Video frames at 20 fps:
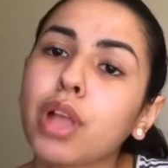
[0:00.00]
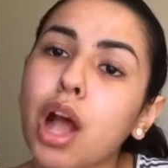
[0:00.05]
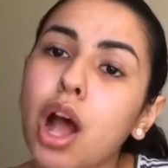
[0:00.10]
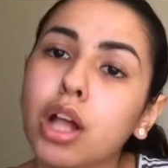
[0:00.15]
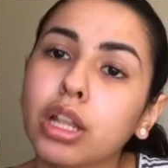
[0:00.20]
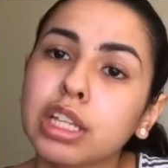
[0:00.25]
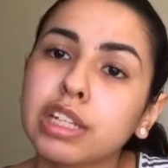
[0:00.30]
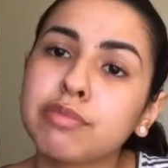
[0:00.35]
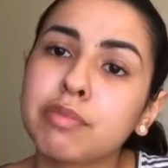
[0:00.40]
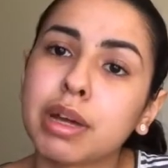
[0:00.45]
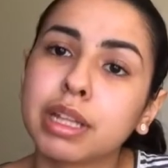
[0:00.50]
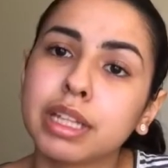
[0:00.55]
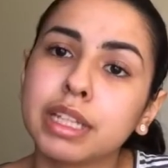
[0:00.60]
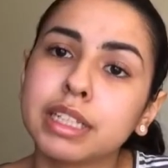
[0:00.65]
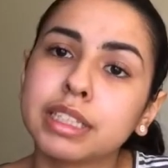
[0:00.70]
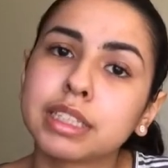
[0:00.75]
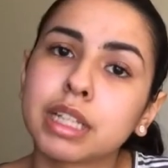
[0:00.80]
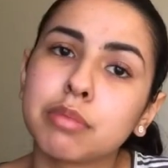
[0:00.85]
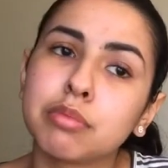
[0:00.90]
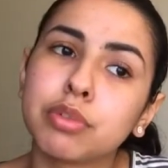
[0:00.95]
I'll leave my
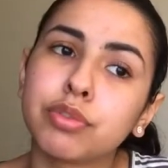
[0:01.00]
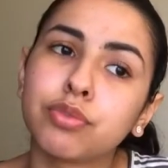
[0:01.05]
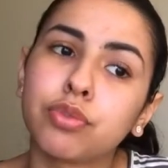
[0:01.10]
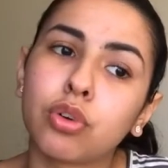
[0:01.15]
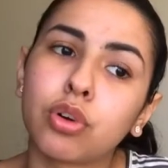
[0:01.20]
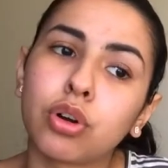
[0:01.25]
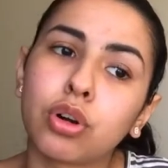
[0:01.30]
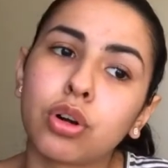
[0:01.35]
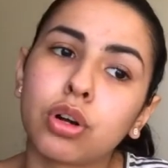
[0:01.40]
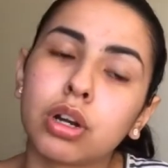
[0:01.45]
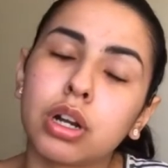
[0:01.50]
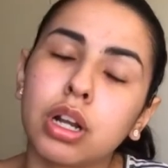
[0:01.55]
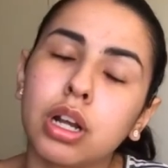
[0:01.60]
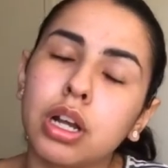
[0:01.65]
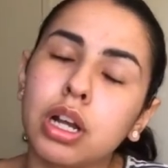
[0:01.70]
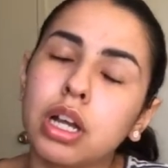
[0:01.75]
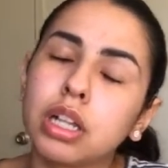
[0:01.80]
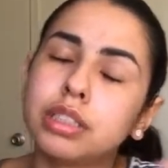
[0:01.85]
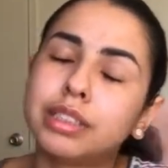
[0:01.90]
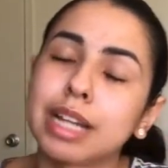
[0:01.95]
link down before
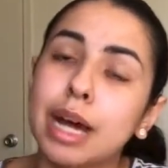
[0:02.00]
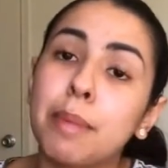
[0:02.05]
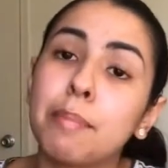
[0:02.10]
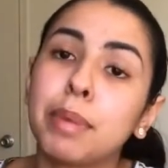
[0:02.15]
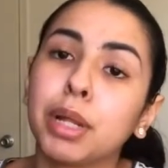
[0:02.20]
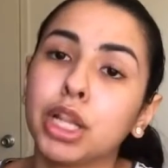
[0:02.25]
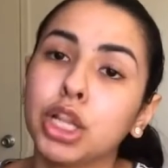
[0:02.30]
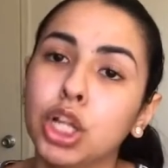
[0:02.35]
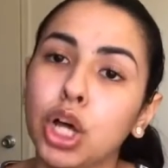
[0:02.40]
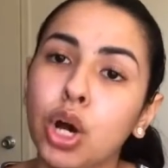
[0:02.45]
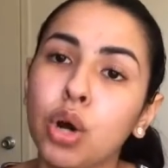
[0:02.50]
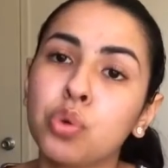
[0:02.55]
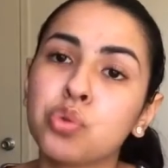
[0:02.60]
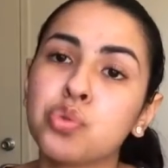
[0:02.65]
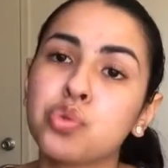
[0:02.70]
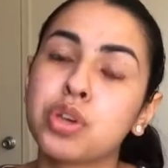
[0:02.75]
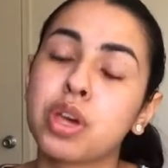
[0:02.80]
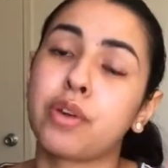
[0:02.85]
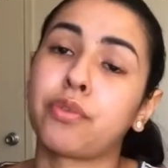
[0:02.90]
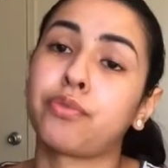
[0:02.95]
down below.
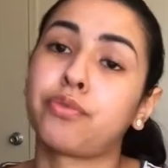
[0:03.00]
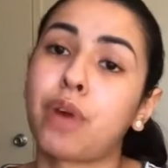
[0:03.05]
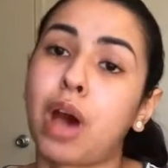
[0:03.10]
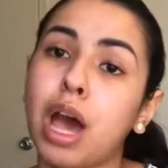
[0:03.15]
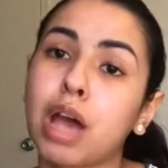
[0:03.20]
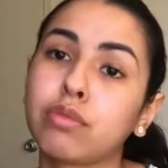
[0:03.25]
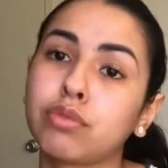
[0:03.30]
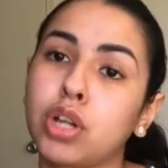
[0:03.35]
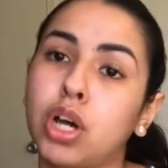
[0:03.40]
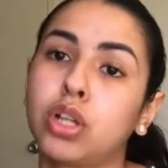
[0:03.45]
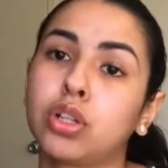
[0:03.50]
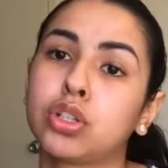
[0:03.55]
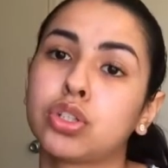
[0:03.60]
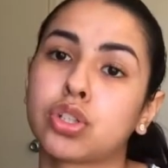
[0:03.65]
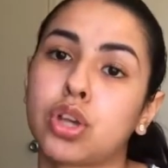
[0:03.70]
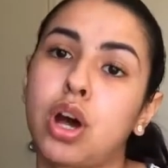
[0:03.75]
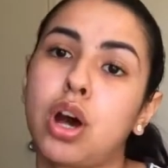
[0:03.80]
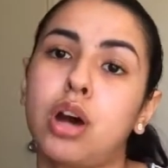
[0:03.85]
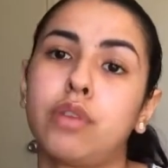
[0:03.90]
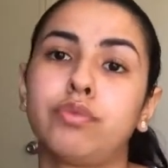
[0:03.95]
You get $5
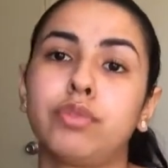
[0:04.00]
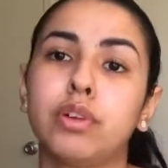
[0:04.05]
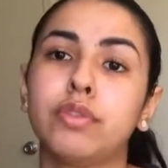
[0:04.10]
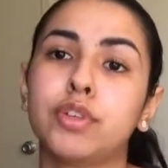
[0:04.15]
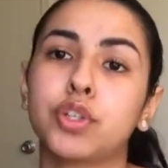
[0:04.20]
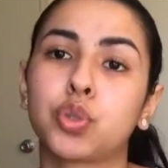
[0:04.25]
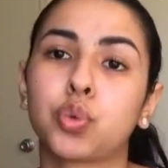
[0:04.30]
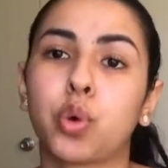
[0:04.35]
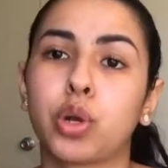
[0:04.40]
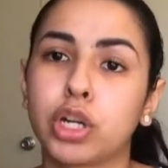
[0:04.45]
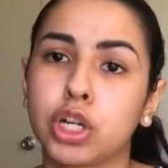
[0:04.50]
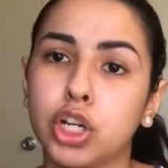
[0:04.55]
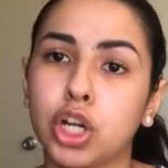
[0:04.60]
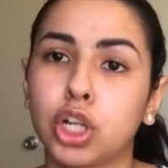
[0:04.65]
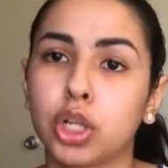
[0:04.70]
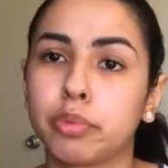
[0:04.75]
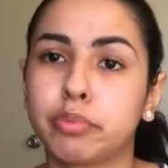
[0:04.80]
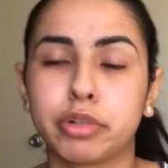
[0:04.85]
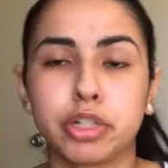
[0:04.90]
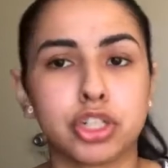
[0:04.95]
off of a $20
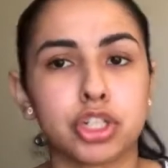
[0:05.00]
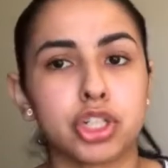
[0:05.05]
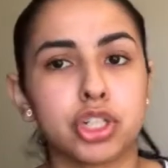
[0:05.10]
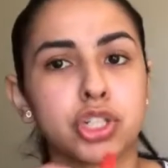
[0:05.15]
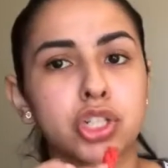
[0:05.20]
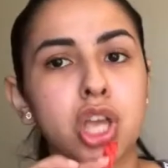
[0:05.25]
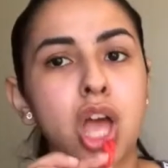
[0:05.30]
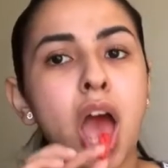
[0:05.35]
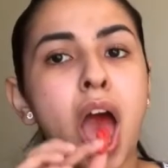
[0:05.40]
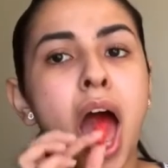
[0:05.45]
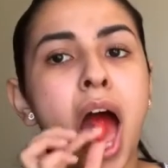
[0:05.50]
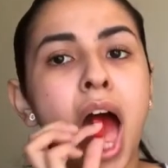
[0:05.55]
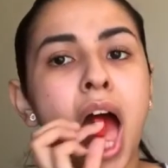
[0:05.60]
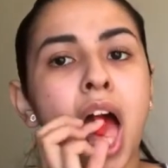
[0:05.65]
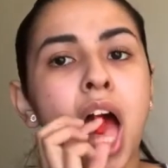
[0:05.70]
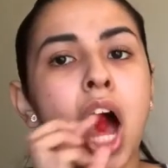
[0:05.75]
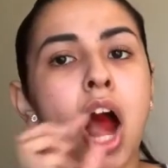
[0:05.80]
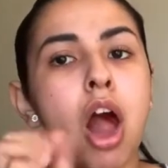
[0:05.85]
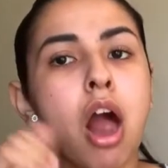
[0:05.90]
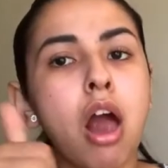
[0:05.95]
purchase.
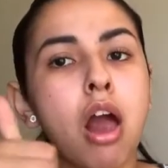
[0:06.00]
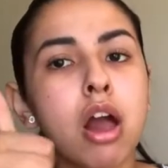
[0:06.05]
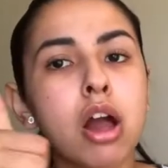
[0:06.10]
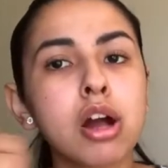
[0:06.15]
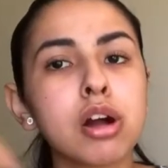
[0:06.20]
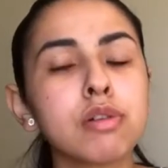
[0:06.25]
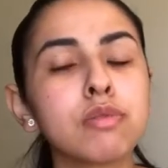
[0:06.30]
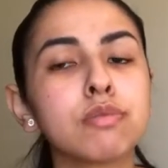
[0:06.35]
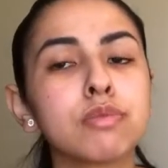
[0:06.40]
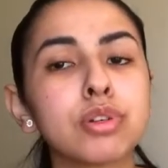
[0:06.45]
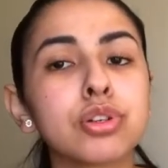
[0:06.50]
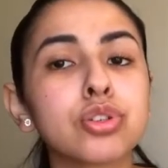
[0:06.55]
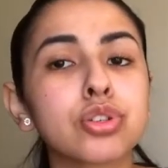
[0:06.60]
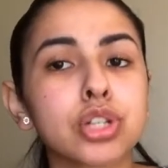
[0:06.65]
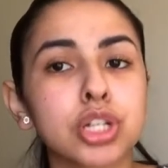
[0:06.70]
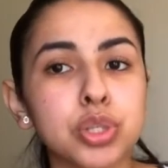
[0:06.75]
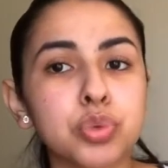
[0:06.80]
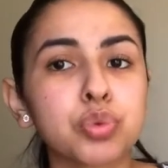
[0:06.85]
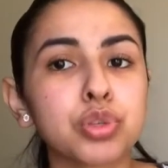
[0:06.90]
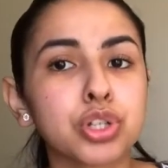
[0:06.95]

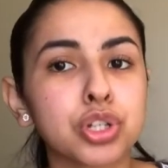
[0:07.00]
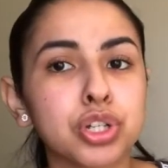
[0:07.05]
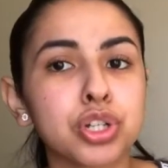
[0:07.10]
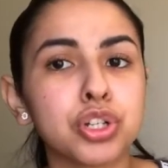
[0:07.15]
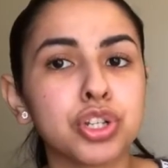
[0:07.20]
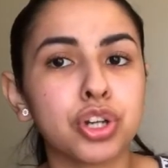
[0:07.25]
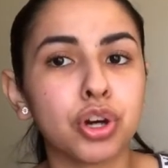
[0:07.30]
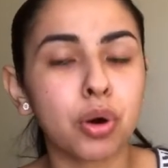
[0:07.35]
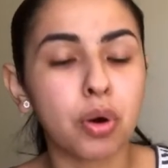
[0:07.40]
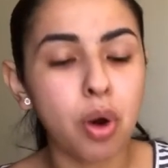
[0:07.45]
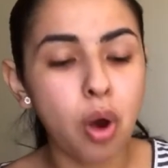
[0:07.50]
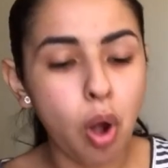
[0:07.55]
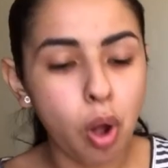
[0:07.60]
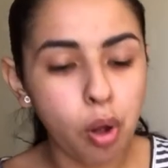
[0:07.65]
That's really a good deal.